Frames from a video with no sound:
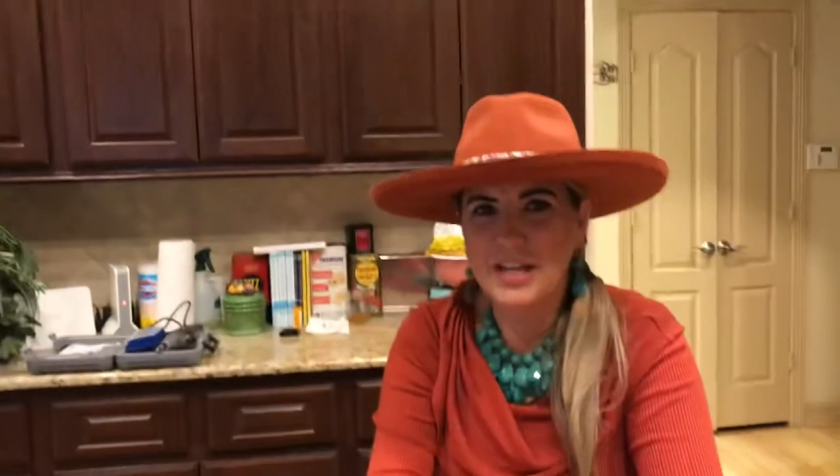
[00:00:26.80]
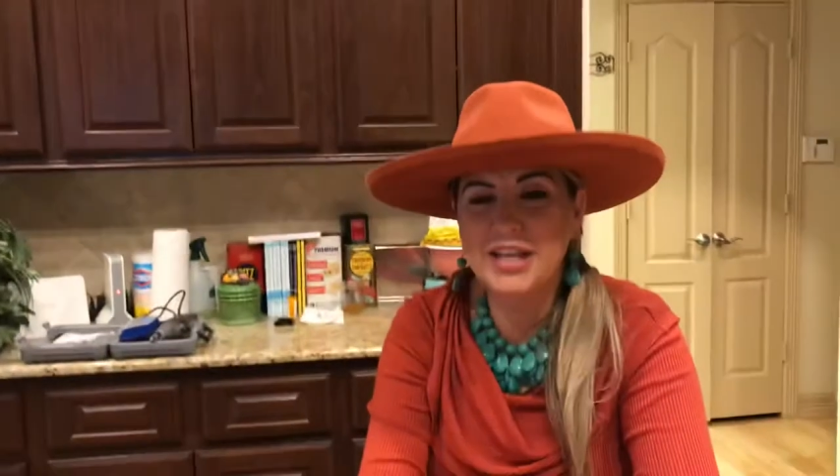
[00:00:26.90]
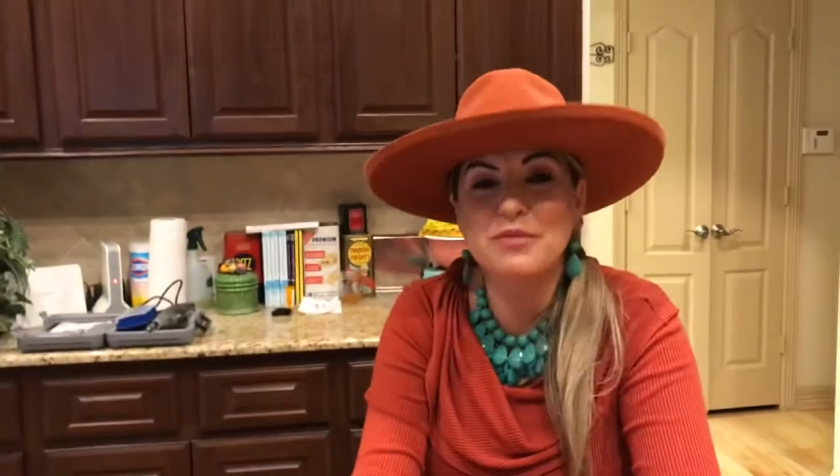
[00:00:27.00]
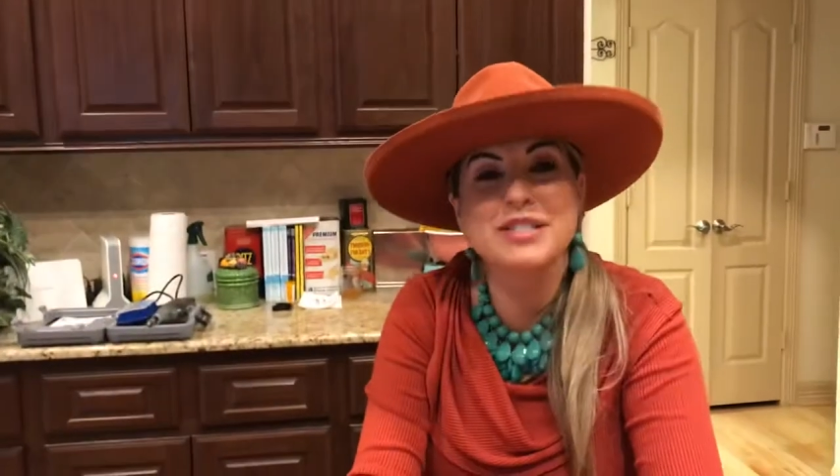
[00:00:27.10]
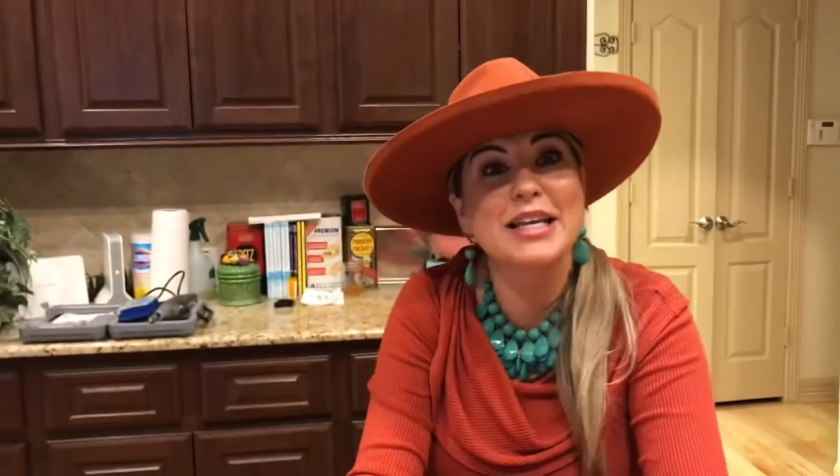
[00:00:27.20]

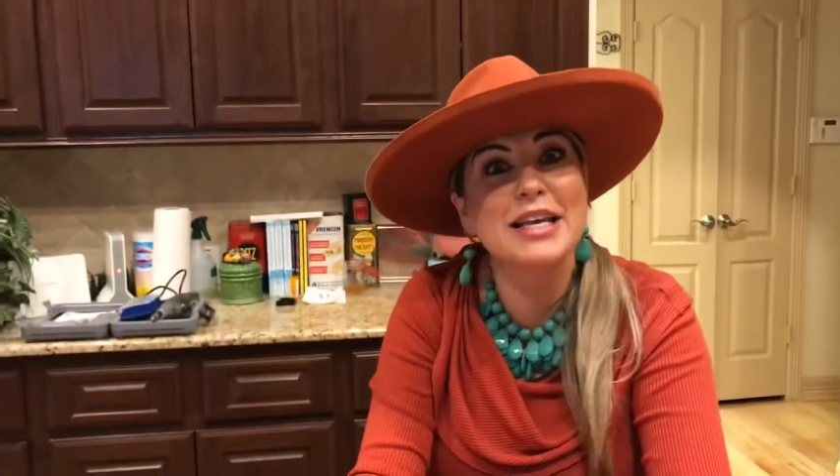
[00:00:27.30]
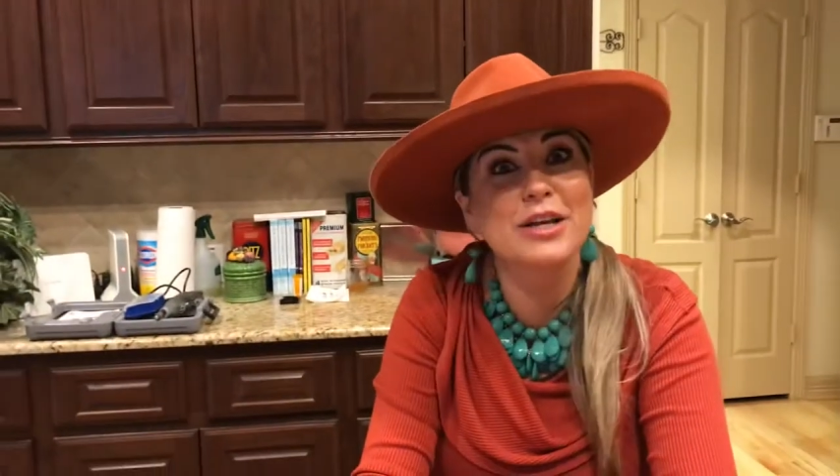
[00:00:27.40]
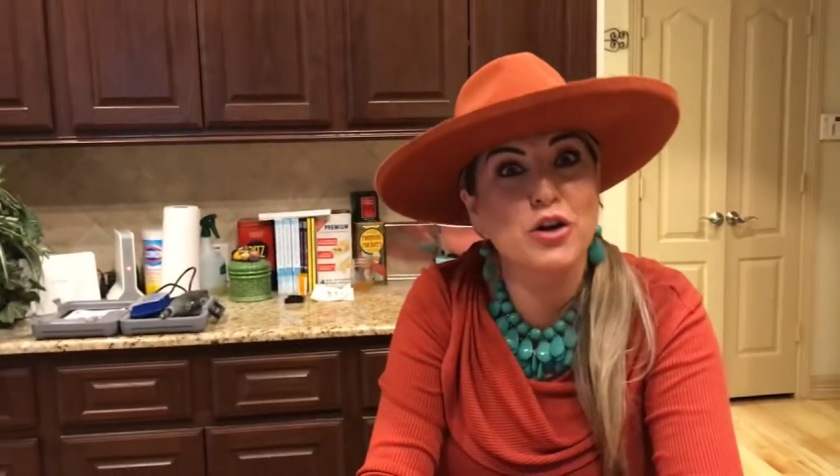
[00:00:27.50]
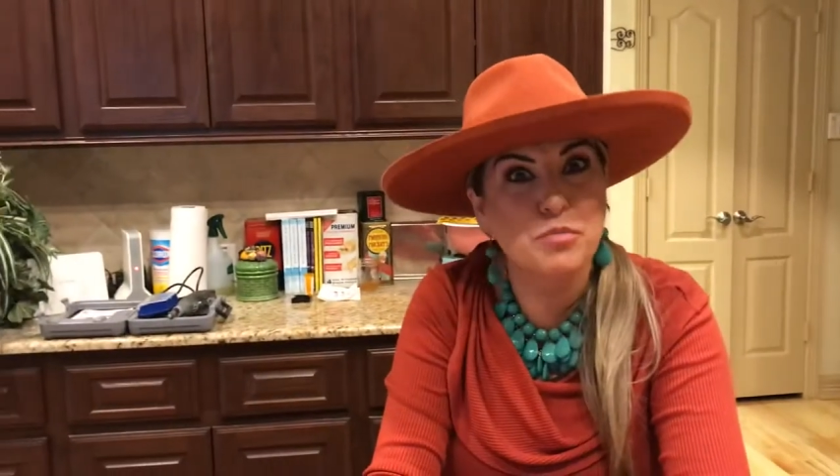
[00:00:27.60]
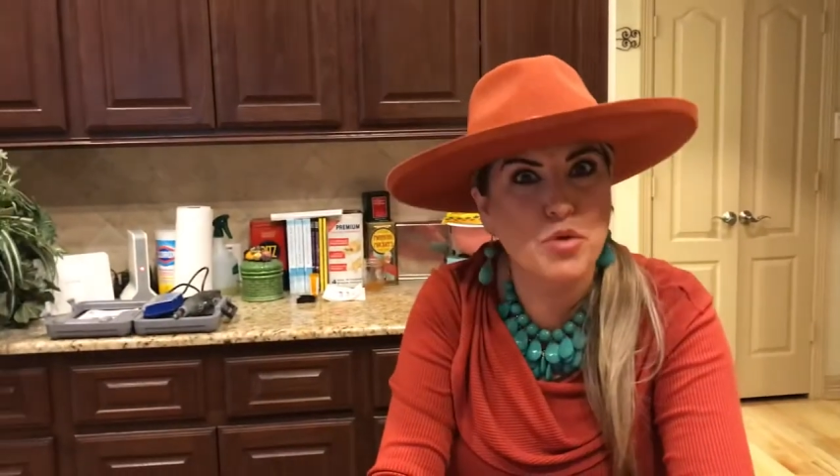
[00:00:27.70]
And it was
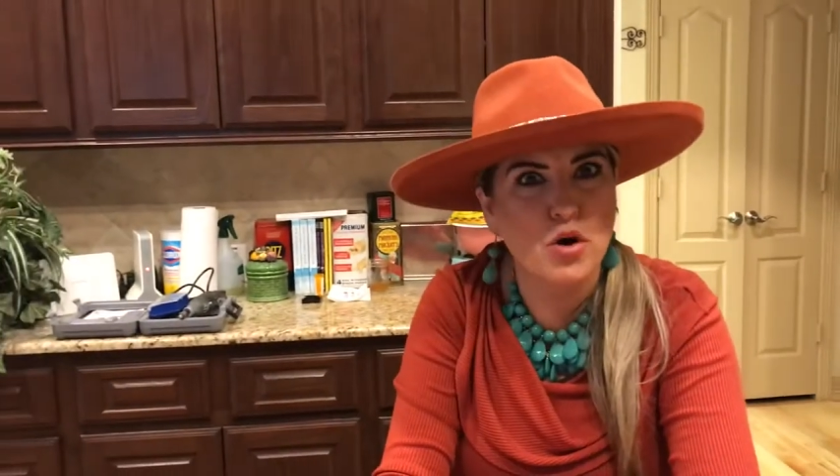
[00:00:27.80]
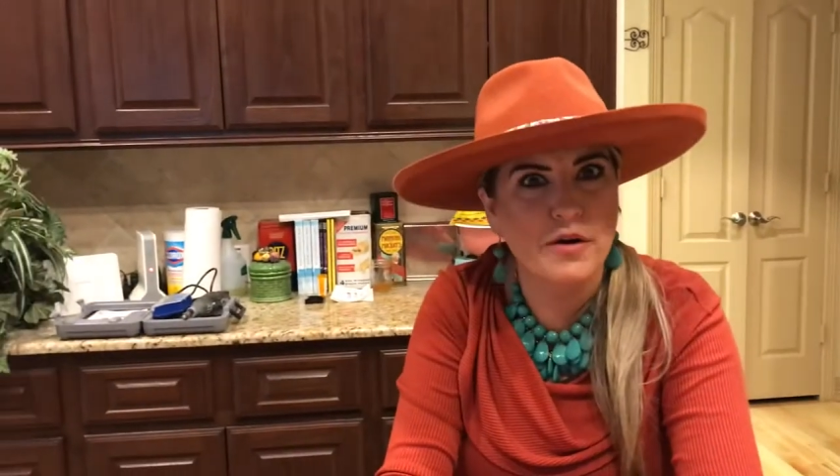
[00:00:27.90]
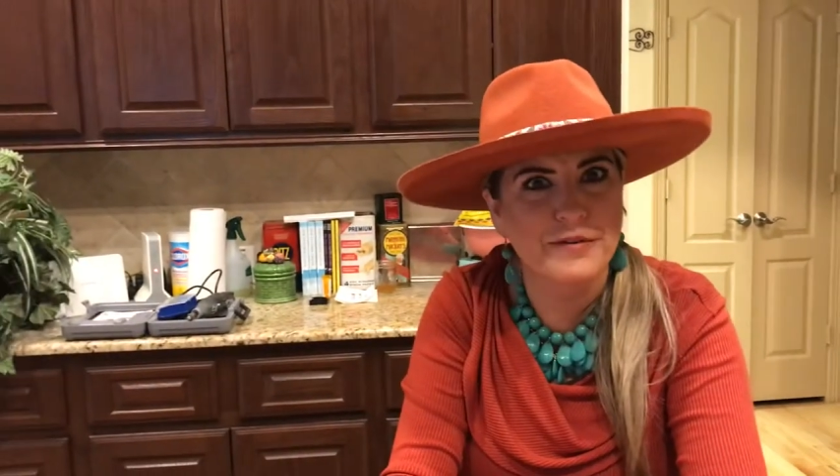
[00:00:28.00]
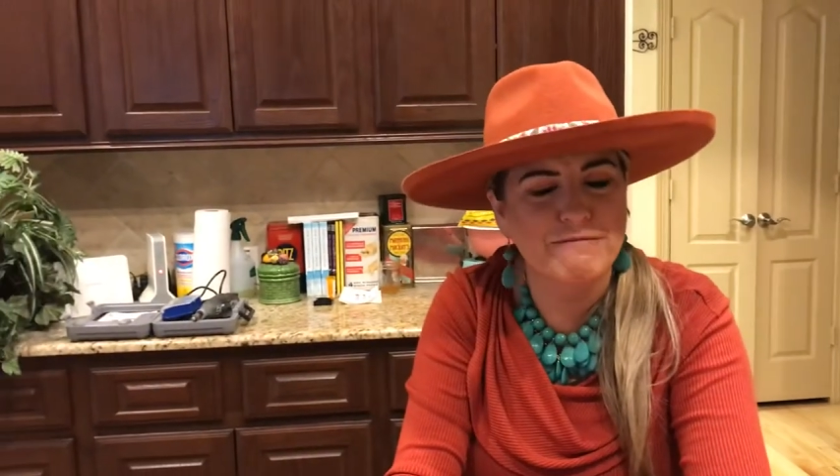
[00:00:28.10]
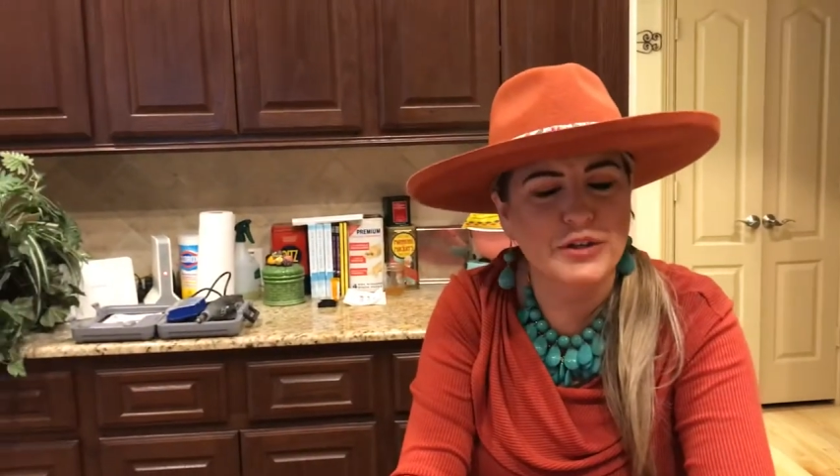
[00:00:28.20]
in her
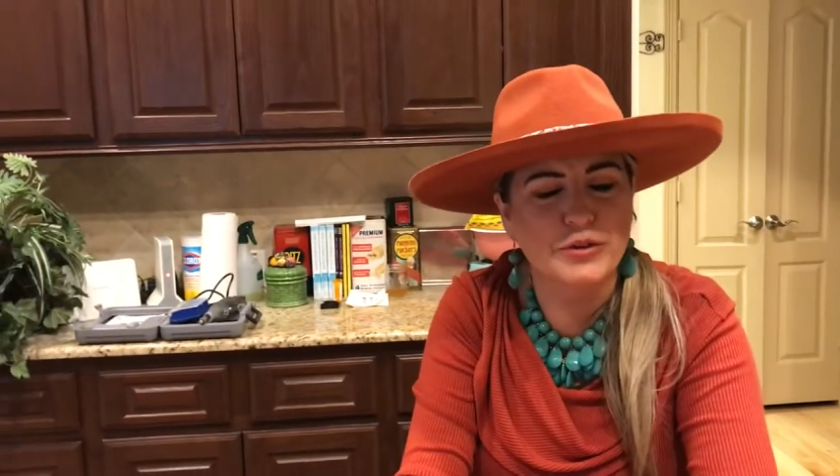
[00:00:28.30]
barn,